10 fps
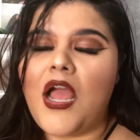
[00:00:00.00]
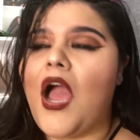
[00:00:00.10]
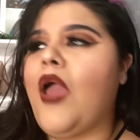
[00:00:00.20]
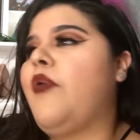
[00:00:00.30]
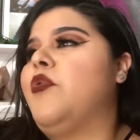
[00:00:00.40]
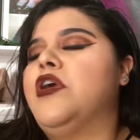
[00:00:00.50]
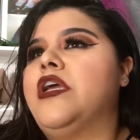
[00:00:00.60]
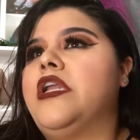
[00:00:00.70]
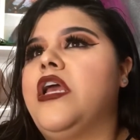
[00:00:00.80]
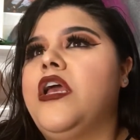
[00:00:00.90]
I
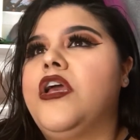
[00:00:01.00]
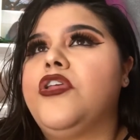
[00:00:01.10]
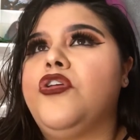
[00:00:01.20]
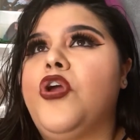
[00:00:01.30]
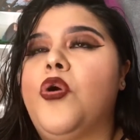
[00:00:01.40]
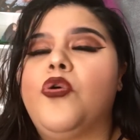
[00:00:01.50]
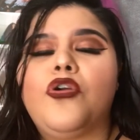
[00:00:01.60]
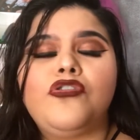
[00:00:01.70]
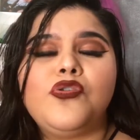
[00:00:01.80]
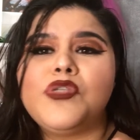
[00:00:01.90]
would,
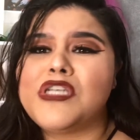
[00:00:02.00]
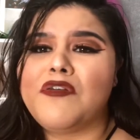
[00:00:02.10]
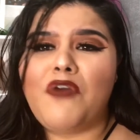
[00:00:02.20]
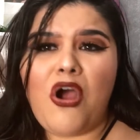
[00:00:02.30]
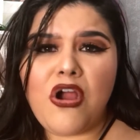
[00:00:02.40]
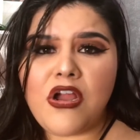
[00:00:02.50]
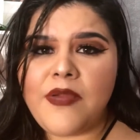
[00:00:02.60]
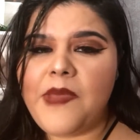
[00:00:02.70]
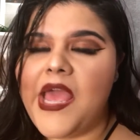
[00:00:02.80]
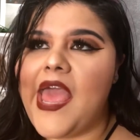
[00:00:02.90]
do
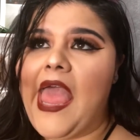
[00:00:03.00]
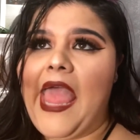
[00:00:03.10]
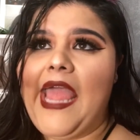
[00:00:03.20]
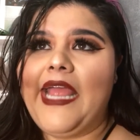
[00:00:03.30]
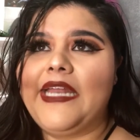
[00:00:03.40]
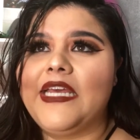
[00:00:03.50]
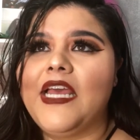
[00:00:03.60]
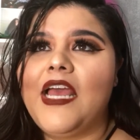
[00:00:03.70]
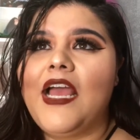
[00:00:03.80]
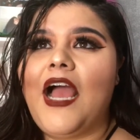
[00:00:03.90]
self-harm, and
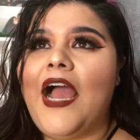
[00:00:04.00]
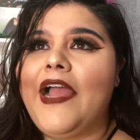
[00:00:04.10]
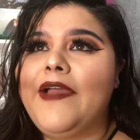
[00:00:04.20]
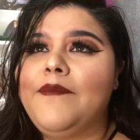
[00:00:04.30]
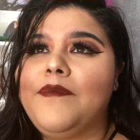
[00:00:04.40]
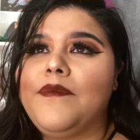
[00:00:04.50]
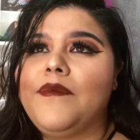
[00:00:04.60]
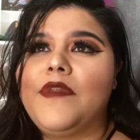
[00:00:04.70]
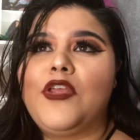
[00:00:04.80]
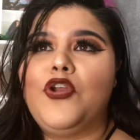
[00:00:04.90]
and
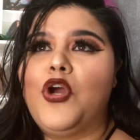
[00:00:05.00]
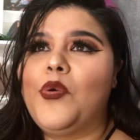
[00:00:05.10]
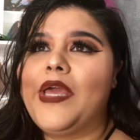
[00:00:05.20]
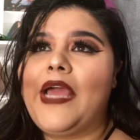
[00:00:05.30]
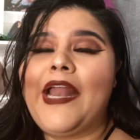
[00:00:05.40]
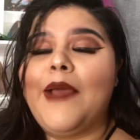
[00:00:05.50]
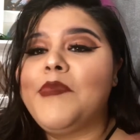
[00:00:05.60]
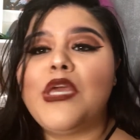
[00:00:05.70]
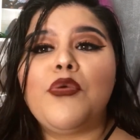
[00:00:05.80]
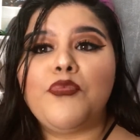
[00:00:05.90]
I'm
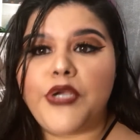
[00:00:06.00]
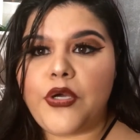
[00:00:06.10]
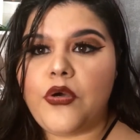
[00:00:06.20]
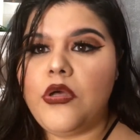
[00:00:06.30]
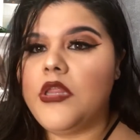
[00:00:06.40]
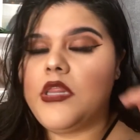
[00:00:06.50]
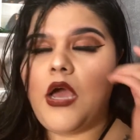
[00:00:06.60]
being real.